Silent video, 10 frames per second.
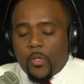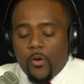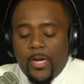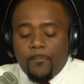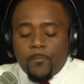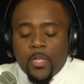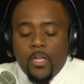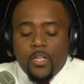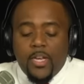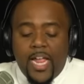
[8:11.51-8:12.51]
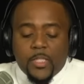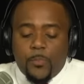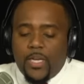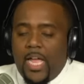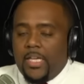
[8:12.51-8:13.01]
All right?
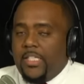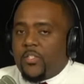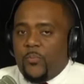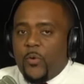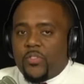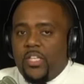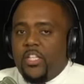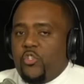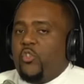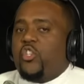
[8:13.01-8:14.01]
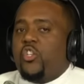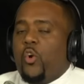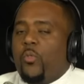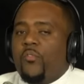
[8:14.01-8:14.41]
Last but not least, the fourth thing that you should know,